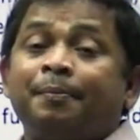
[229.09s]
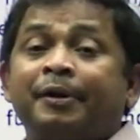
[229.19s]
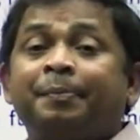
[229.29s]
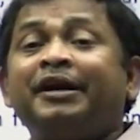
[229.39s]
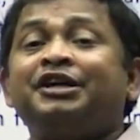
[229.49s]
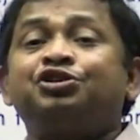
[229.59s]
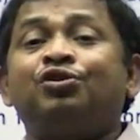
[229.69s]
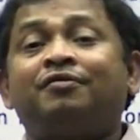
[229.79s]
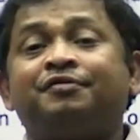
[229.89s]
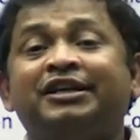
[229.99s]
preparation
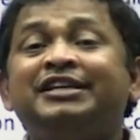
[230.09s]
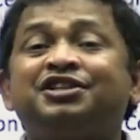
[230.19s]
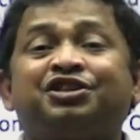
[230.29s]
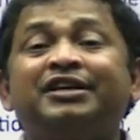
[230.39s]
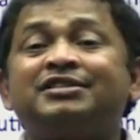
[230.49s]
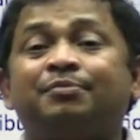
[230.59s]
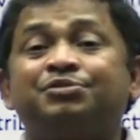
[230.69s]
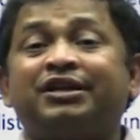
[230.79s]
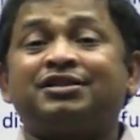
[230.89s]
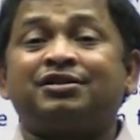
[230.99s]
of these 3
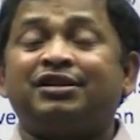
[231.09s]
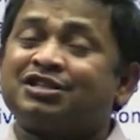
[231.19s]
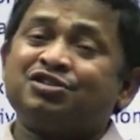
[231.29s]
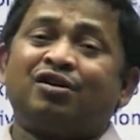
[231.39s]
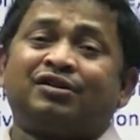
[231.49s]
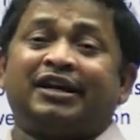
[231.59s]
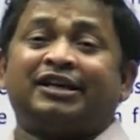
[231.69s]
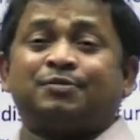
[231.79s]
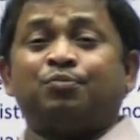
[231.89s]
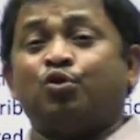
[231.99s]
subjects does not
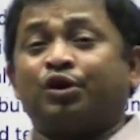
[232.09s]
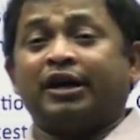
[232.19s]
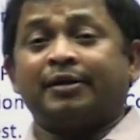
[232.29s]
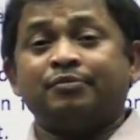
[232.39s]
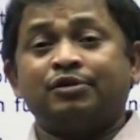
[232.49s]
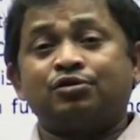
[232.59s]
take more time.